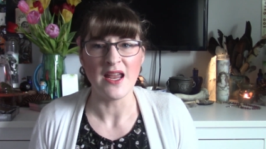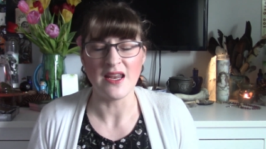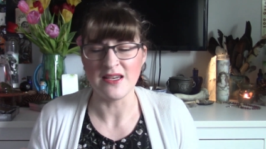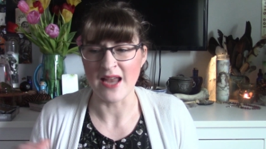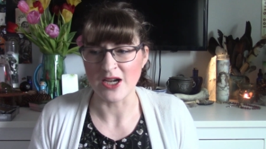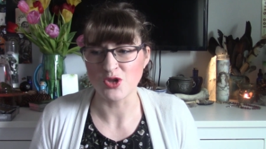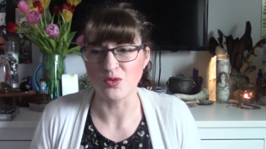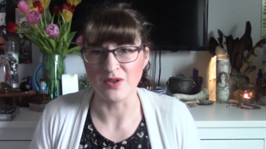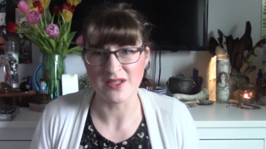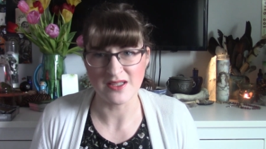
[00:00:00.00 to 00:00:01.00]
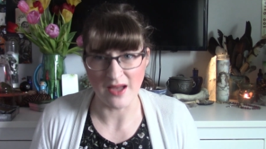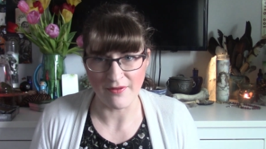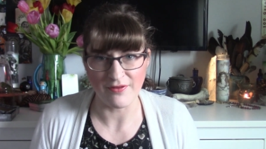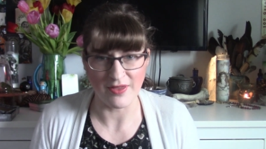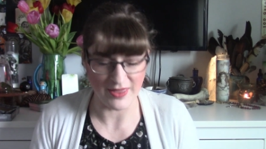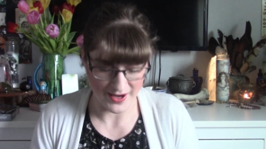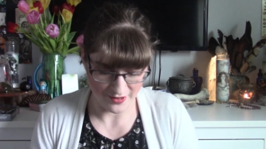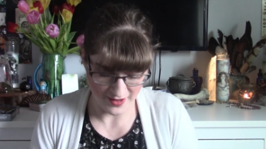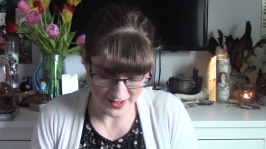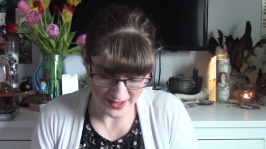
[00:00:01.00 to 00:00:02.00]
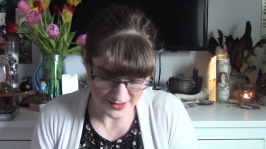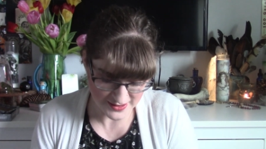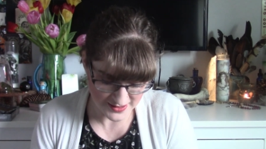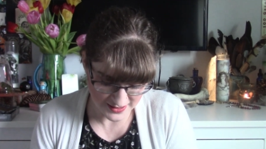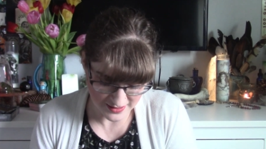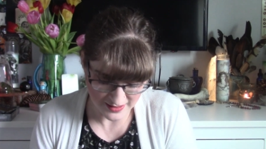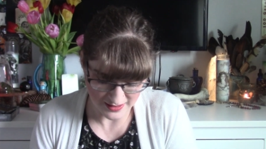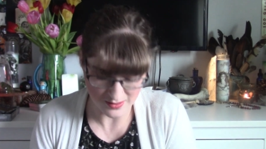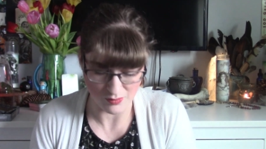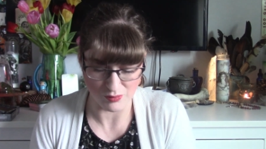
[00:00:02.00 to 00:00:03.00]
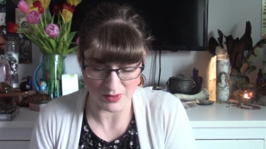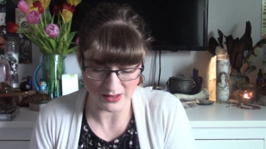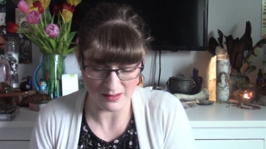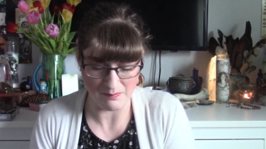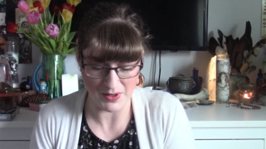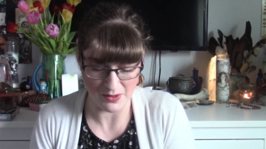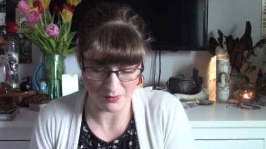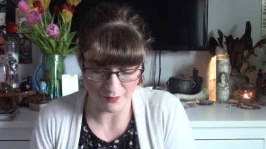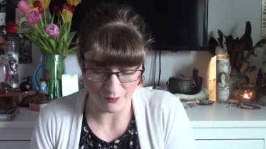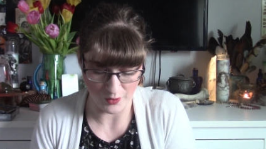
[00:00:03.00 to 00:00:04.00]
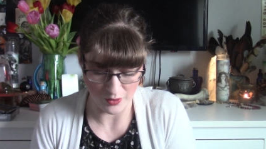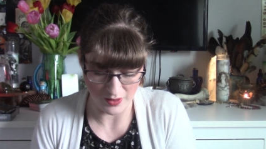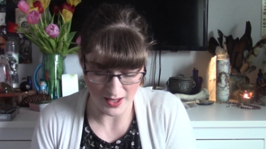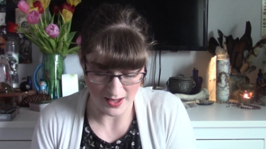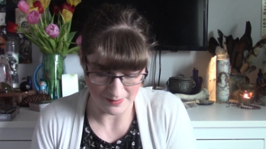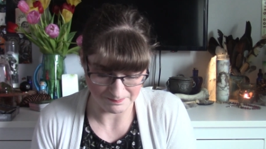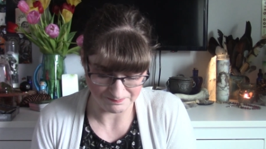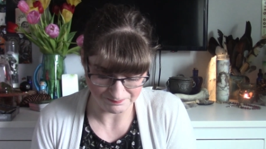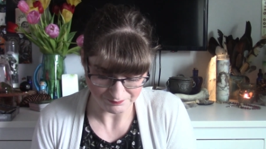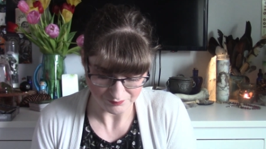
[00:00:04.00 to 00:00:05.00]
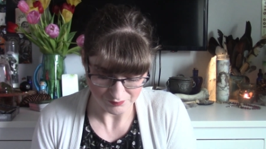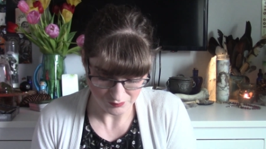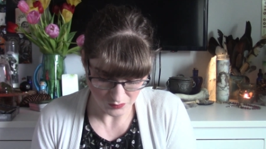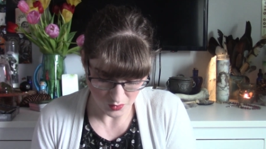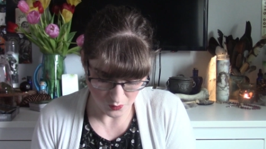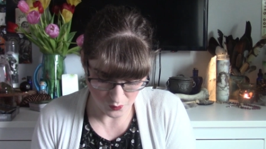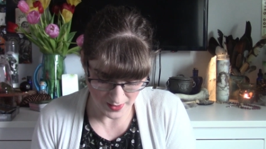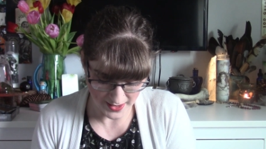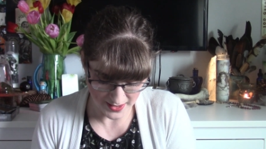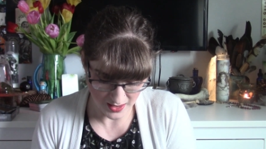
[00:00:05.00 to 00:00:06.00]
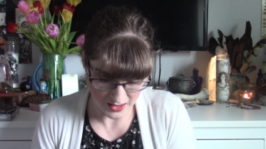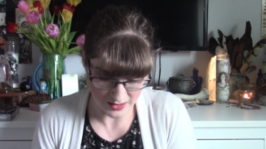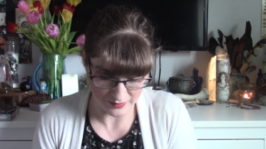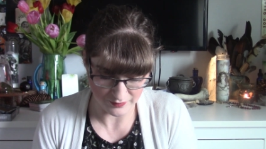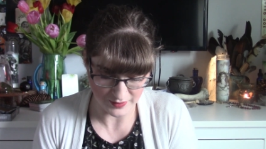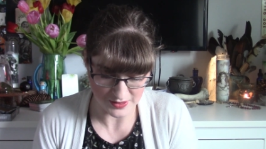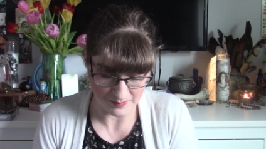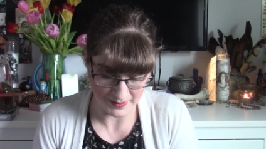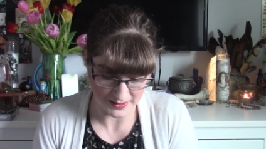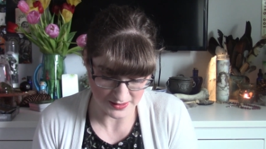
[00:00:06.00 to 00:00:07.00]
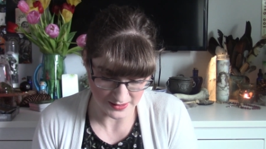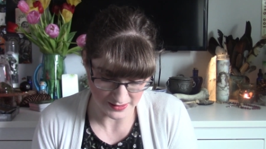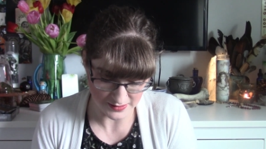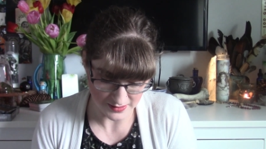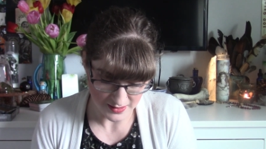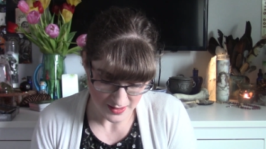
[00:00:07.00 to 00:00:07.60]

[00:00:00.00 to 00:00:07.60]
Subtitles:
natural stuff there. And I just think that that's a really beautiful way of depicting it.